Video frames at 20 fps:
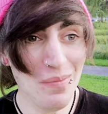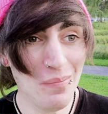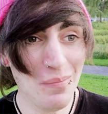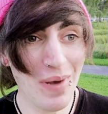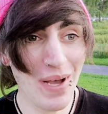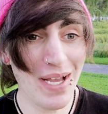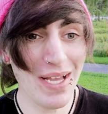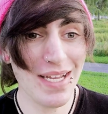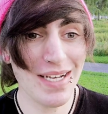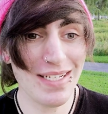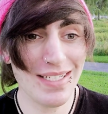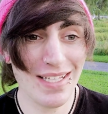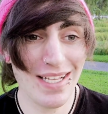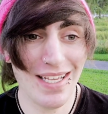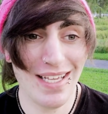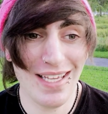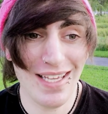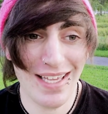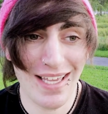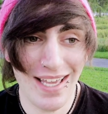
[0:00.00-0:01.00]
but
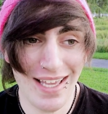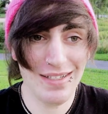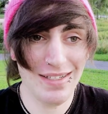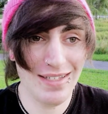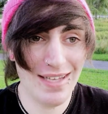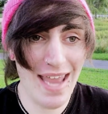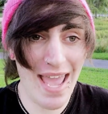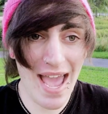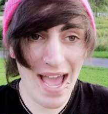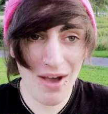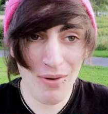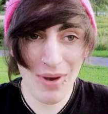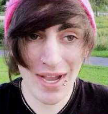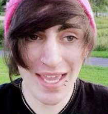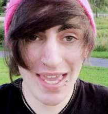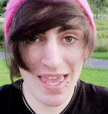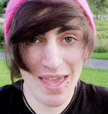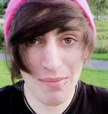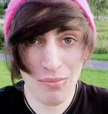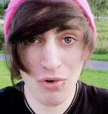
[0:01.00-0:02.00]
now I
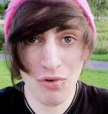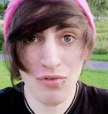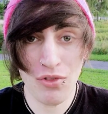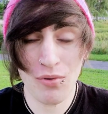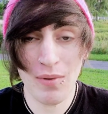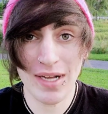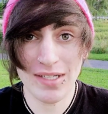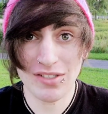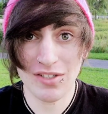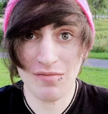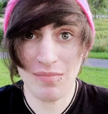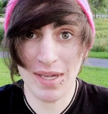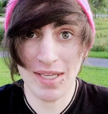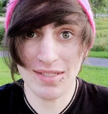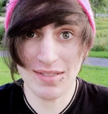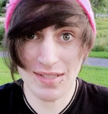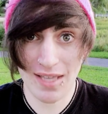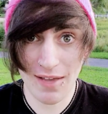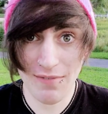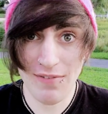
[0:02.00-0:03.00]
can't move the rest of my
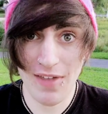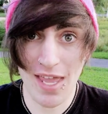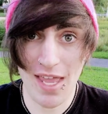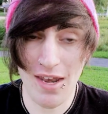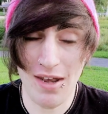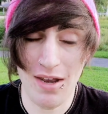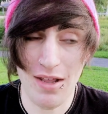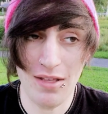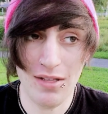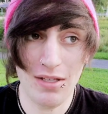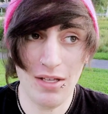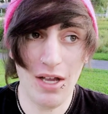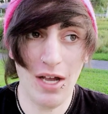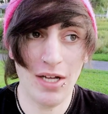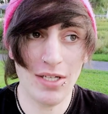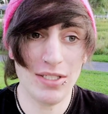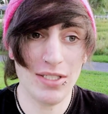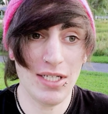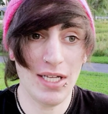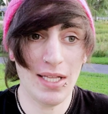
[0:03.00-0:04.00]
stuff in
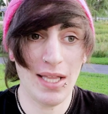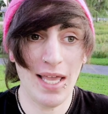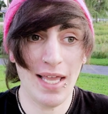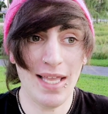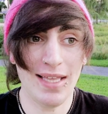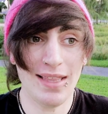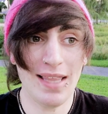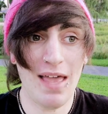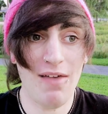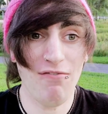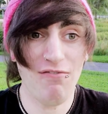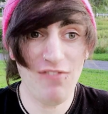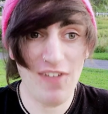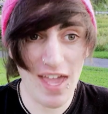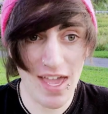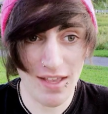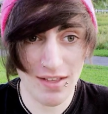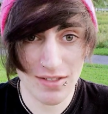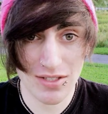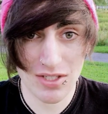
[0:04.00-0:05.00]
until I get that
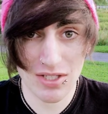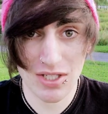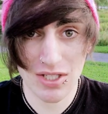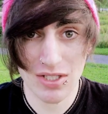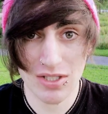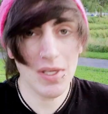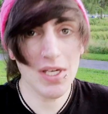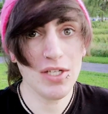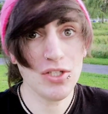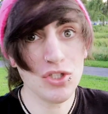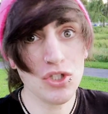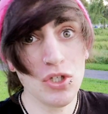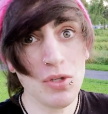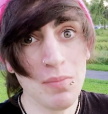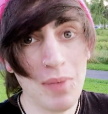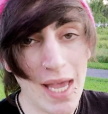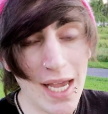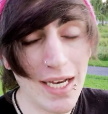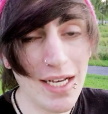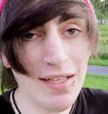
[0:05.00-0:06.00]
fixed. Because your
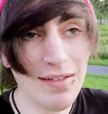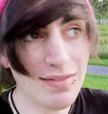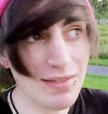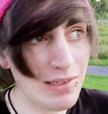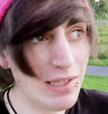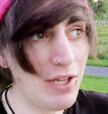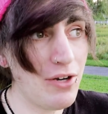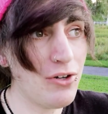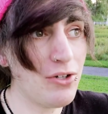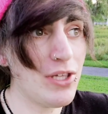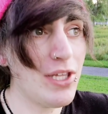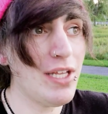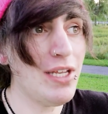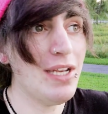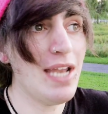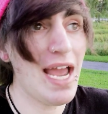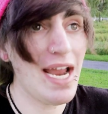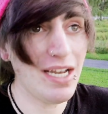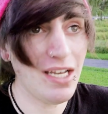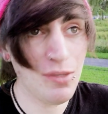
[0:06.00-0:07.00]
bed is literally
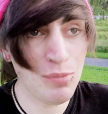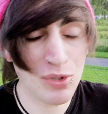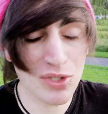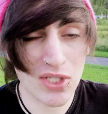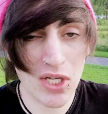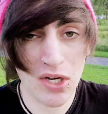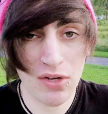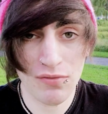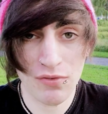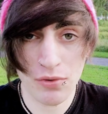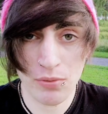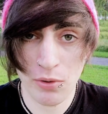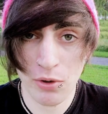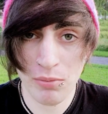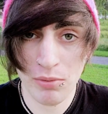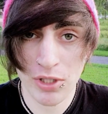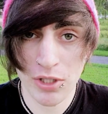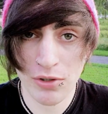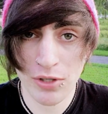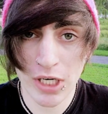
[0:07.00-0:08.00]
90% of your
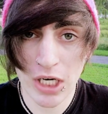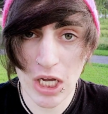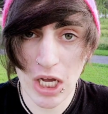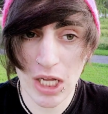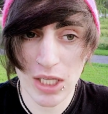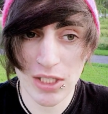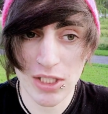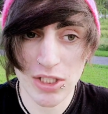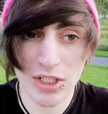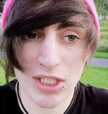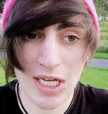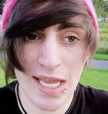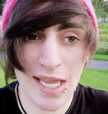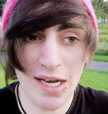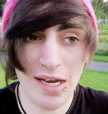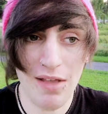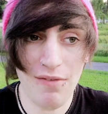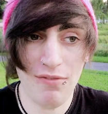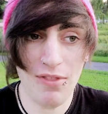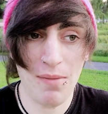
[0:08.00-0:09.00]
room when you're in college,
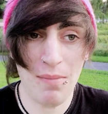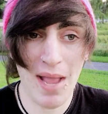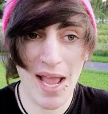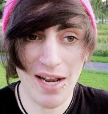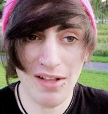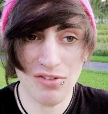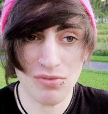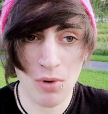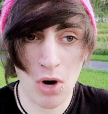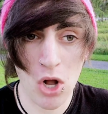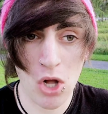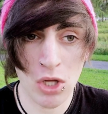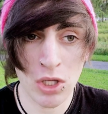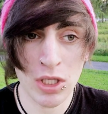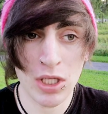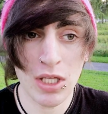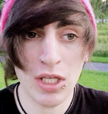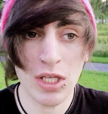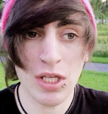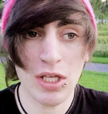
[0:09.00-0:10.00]
and if the bed is
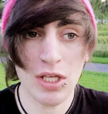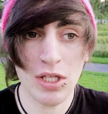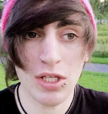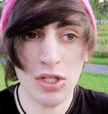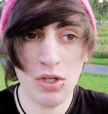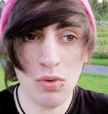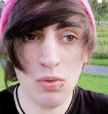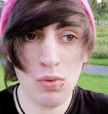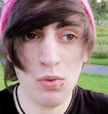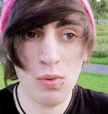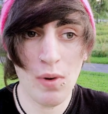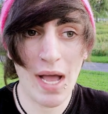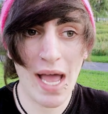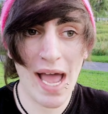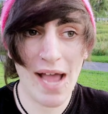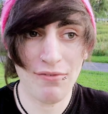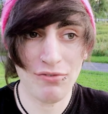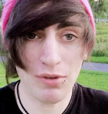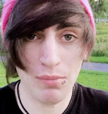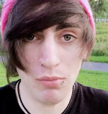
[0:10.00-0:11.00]
wrong, you
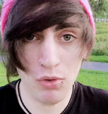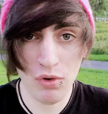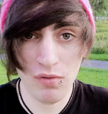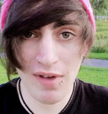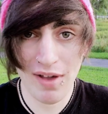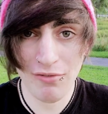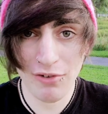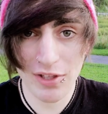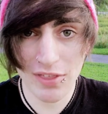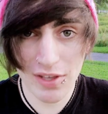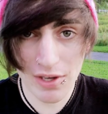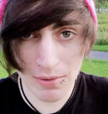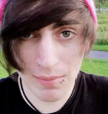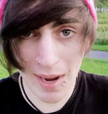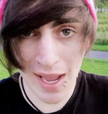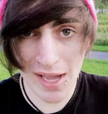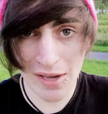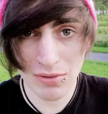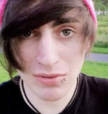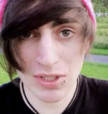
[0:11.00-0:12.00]
have to move everything
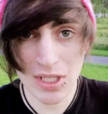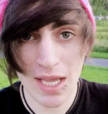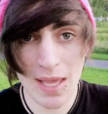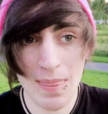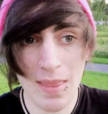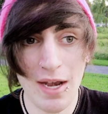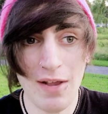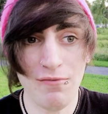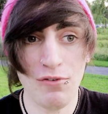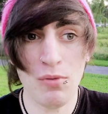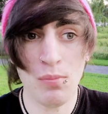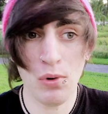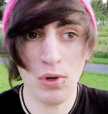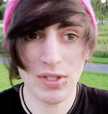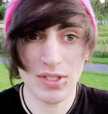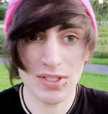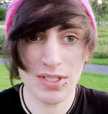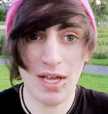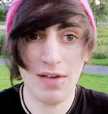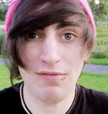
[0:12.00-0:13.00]
around, and then if you
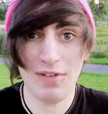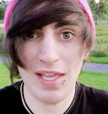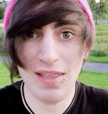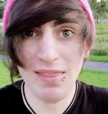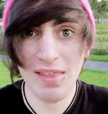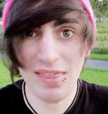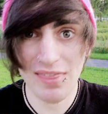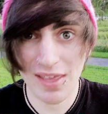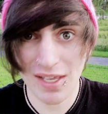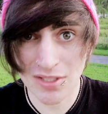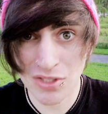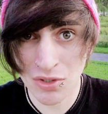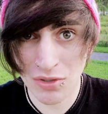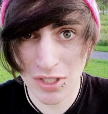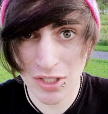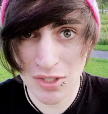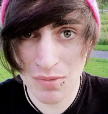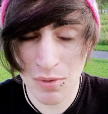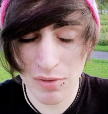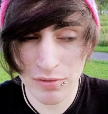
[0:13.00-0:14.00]
put stuff in the things you
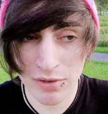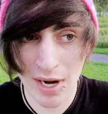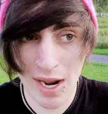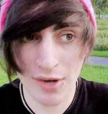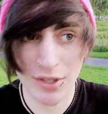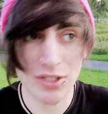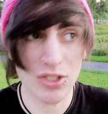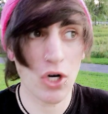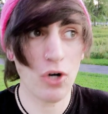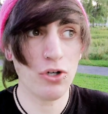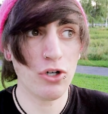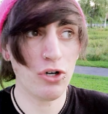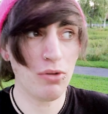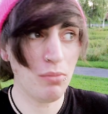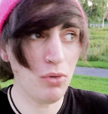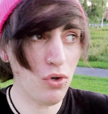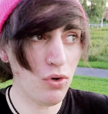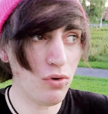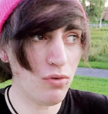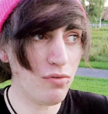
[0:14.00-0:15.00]
need to move around, it's harder to
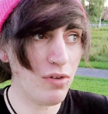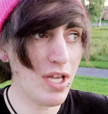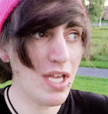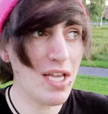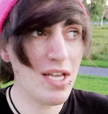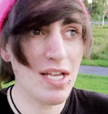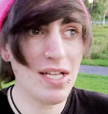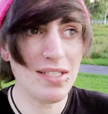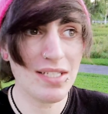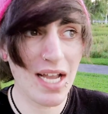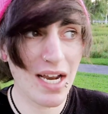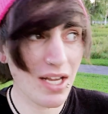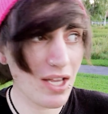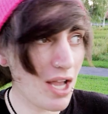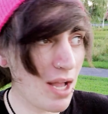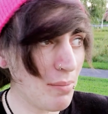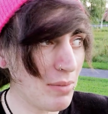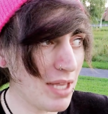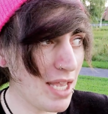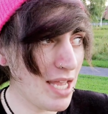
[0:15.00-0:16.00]
move. It's kind of
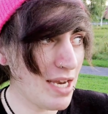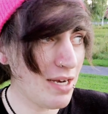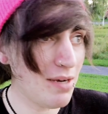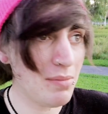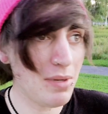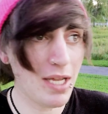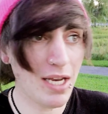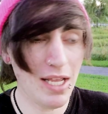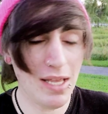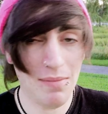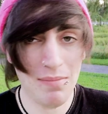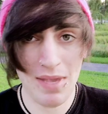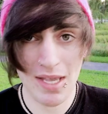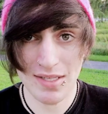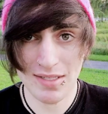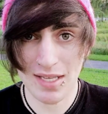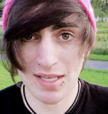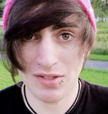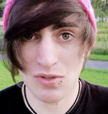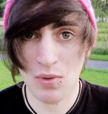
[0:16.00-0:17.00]
complicated, but it
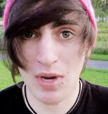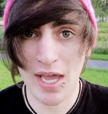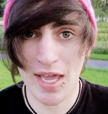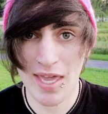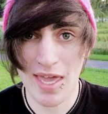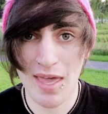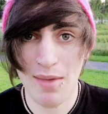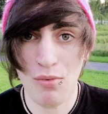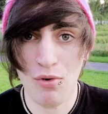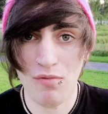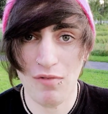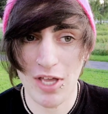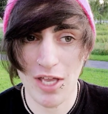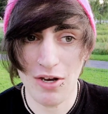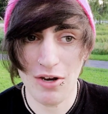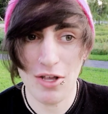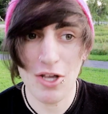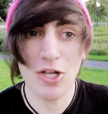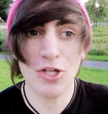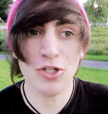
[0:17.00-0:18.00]
makes sense why I can't move
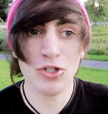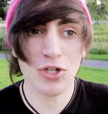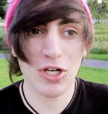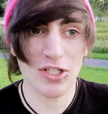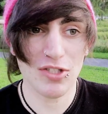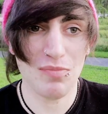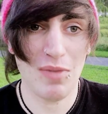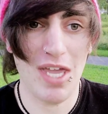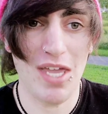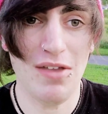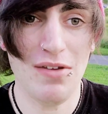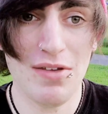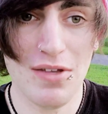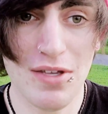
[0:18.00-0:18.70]
in. Trust me.